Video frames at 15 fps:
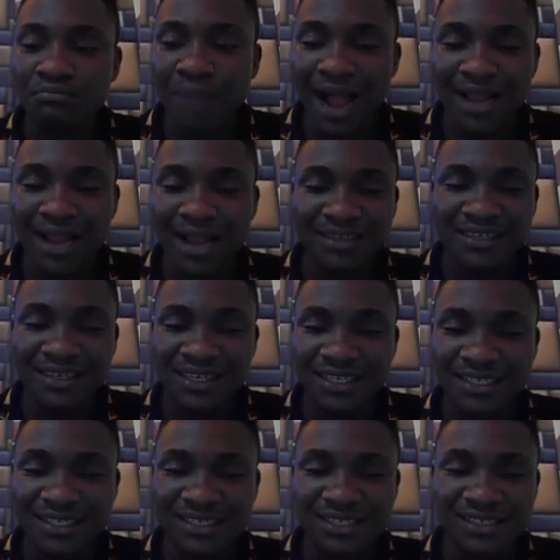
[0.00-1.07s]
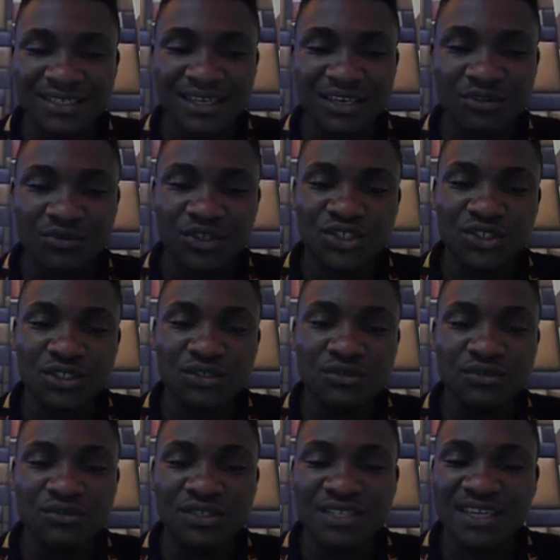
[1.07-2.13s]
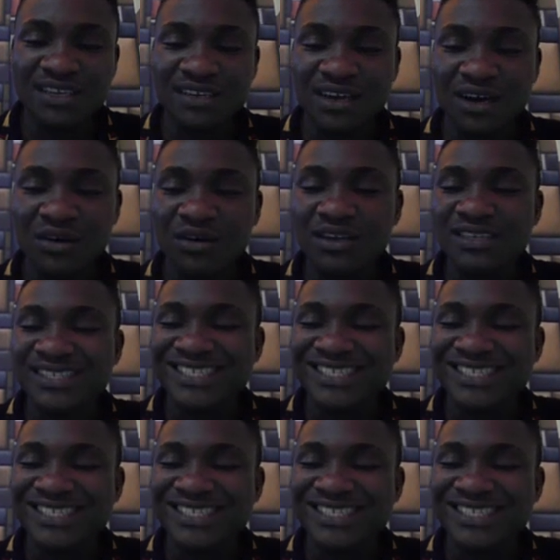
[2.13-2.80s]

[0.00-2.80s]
backlink list, which is Google signal,